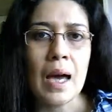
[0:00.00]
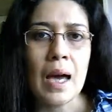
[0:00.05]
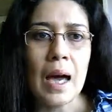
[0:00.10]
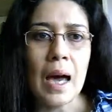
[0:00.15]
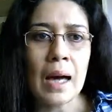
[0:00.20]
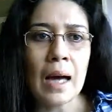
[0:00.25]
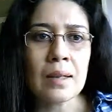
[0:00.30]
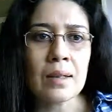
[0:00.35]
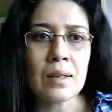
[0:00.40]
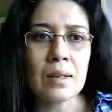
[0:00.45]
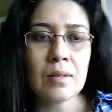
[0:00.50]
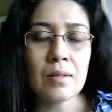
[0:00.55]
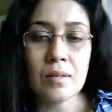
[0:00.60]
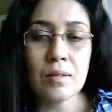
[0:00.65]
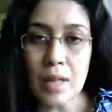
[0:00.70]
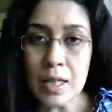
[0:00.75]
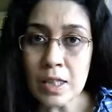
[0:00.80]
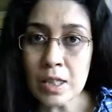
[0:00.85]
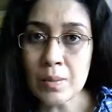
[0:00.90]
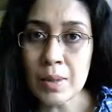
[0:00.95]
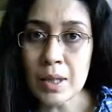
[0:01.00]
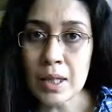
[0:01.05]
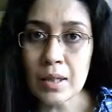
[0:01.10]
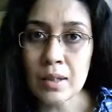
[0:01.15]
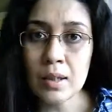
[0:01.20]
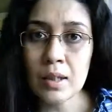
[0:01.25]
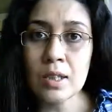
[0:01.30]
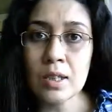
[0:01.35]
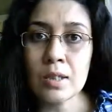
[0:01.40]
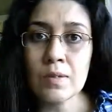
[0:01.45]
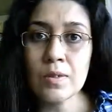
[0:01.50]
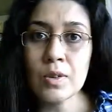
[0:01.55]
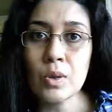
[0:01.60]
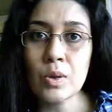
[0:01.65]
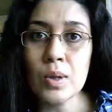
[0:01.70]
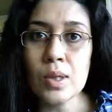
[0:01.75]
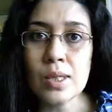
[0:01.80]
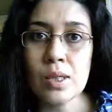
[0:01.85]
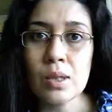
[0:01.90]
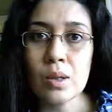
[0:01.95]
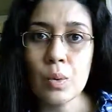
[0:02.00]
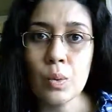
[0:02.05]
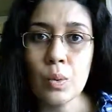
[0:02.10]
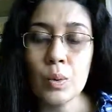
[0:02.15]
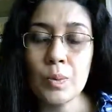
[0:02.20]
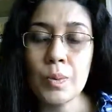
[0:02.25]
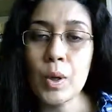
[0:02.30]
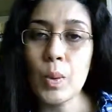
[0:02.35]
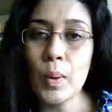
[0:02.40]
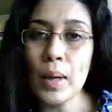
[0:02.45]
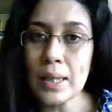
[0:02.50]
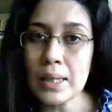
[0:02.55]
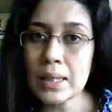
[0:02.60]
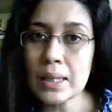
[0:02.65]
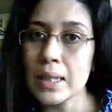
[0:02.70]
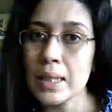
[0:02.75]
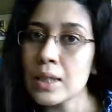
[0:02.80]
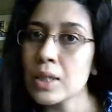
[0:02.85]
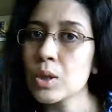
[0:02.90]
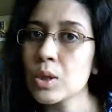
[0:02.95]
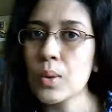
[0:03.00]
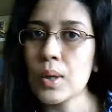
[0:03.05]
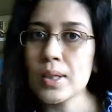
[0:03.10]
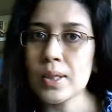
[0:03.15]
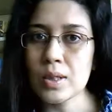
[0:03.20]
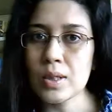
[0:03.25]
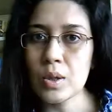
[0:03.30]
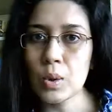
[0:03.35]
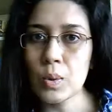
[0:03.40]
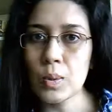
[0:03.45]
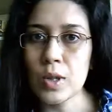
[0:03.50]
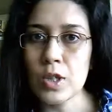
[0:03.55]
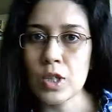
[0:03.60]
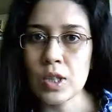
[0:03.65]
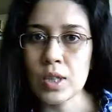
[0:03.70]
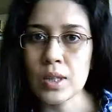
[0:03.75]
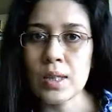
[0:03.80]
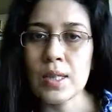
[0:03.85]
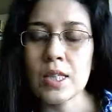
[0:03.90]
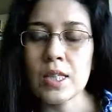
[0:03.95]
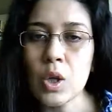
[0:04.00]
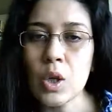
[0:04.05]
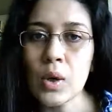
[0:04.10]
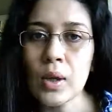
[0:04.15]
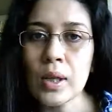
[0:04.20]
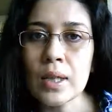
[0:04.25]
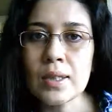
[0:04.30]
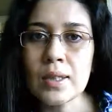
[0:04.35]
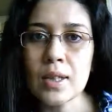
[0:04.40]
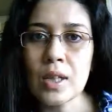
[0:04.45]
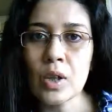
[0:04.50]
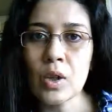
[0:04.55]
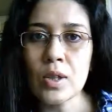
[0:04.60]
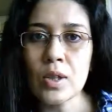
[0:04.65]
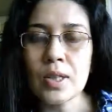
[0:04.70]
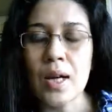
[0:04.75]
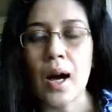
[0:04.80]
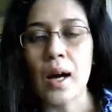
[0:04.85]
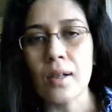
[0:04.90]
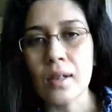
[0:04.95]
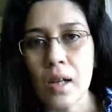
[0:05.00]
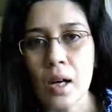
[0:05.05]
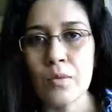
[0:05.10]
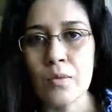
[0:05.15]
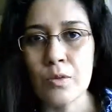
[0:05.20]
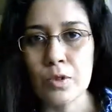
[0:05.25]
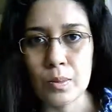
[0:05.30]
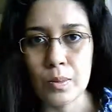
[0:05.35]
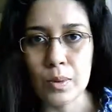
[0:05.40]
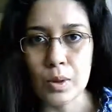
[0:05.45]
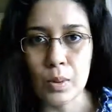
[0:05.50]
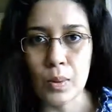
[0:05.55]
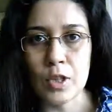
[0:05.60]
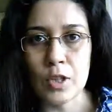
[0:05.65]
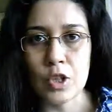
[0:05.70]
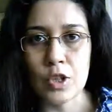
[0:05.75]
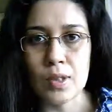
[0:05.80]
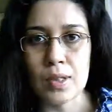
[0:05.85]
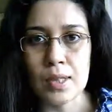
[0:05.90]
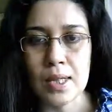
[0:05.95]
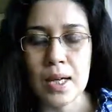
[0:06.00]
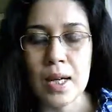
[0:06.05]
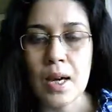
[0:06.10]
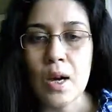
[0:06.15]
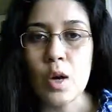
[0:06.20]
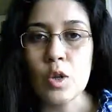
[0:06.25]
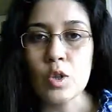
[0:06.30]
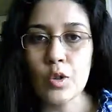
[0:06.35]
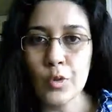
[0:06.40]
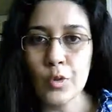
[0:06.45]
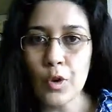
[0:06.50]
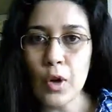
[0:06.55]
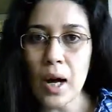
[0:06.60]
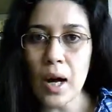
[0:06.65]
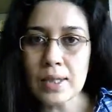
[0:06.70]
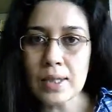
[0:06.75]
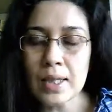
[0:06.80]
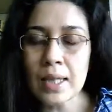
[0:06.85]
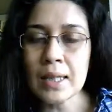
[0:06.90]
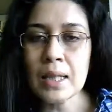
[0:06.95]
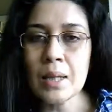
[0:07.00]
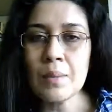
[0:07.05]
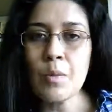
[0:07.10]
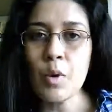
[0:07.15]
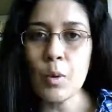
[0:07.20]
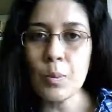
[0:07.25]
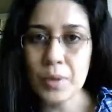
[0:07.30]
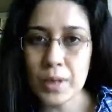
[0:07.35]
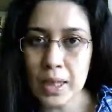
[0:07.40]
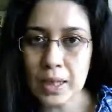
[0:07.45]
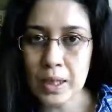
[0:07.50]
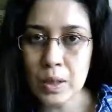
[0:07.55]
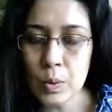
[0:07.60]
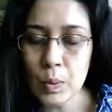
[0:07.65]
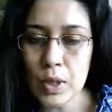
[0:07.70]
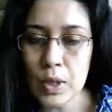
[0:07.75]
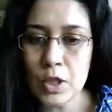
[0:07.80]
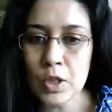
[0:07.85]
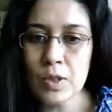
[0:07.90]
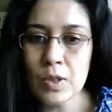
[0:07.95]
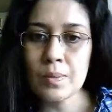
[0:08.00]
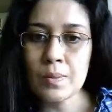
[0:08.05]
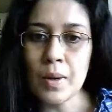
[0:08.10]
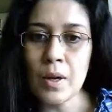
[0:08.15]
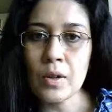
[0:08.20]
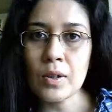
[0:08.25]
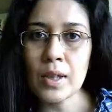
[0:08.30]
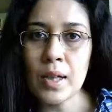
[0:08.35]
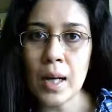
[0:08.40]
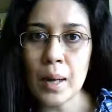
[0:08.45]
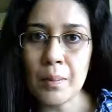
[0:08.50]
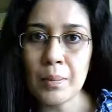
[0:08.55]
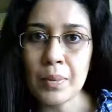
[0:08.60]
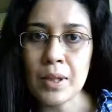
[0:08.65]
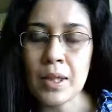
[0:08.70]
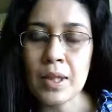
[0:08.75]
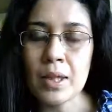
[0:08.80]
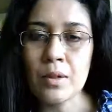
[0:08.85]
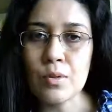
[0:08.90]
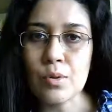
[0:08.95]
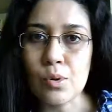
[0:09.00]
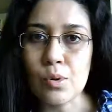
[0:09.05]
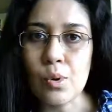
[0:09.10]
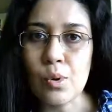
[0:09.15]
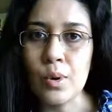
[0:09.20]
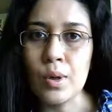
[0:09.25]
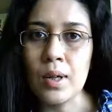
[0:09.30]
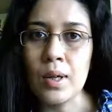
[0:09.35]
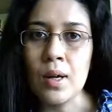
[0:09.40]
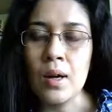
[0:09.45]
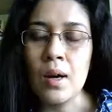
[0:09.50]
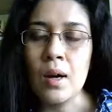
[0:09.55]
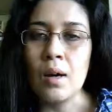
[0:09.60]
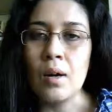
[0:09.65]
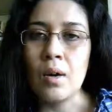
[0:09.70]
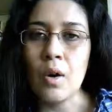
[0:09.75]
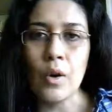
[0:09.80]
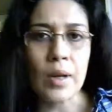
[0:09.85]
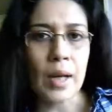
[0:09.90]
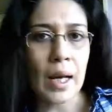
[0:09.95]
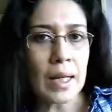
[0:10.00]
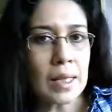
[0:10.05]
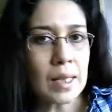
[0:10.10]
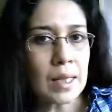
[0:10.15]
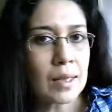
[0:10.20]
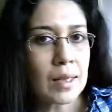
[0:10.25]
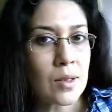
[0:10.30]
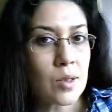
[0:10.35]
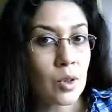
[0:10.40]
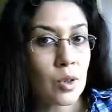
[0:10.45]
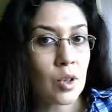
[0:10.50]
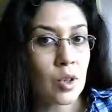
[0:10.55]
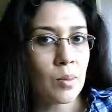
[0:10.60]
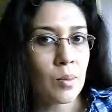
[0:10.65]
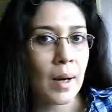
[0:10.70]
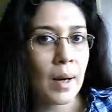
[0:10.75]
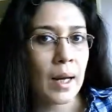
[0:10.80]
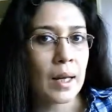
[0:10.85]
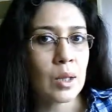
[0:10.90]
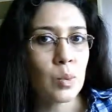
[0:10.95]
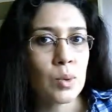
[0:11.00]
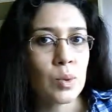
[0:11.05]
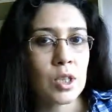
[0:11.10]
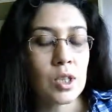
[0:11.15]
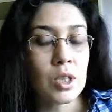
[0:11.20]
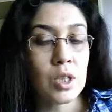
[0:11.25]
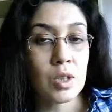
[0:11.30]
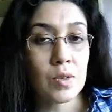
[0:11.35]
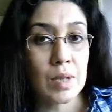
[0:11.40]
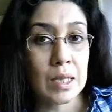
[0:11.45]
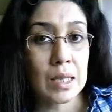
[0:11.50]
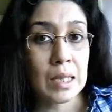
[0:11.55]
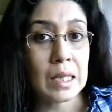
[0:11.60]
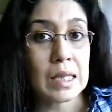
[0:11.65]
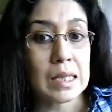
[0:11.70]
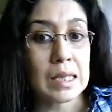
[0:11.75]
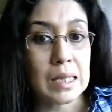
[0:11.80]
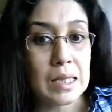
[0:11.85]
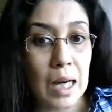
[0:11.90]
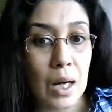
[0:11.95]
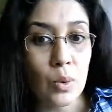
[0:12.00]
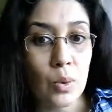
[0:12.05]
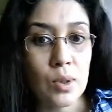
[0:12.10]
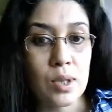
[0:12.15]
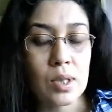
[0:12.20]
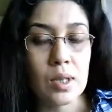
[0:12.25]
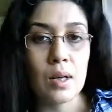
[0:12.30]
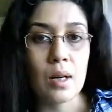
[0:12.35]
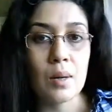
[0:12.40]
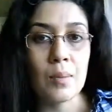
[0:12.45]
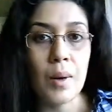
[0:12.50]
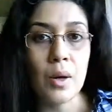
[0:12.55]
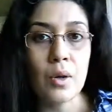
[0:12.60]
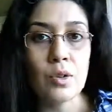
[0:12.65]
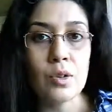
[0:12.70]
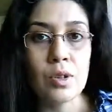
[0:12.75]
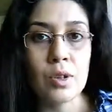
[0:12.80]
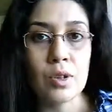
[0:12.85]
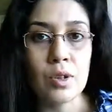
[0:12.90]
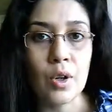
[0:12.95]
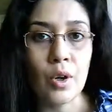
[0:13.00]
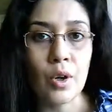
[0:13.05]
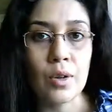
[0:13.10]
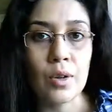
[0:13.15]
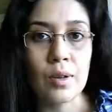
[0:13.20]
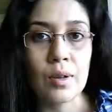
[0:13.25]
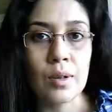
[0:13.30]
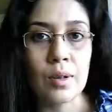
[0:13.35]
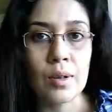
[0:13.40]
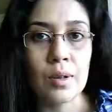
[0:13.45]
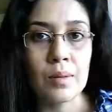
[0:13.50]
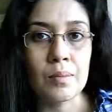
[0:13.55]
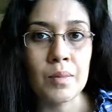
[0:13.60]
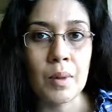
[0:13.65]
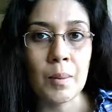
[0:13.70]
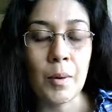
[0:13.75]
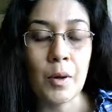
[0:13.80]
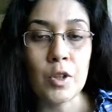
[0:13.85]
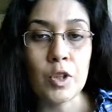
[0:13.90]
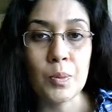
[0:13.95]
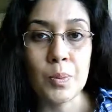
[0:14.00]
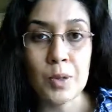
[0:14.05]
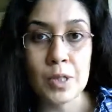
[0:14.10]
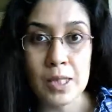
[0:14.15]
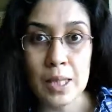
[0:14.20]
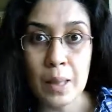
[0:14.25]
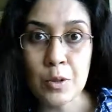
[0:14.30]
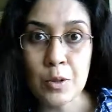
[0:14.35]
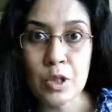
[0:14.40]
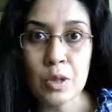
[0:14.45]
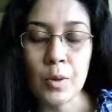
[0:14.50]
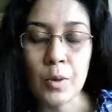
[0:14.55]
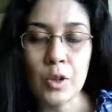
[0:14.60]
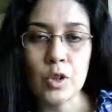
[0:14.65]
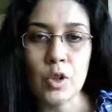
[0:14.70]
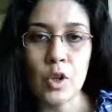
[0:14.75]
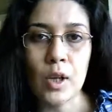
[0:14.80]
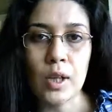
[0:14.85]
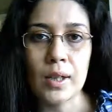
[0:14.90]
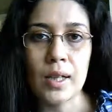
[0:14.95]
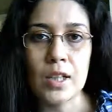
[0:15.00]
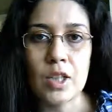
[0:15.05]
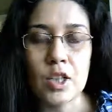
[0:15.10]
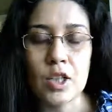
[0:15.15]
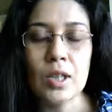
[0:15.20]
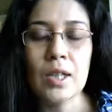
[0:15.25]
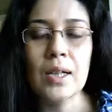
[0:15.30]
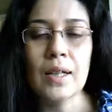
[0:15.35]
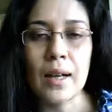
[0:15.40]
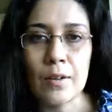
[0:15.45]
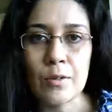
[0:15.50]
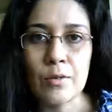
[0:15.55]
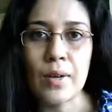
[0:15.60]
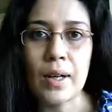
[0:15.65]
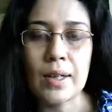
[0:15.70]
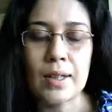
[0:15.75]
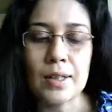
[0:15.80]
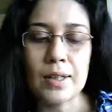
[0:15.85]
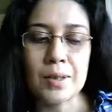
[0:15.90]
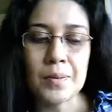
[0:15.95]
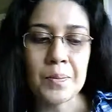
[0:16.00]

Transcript: And trust me, the interviewers would be quite keen to answer your question as long as they are not uncomfortable questions. So if you're asking them objective questions about the company, the role, or anything that's on your mind which is creating a doubt about your perception about the organization, clarify it.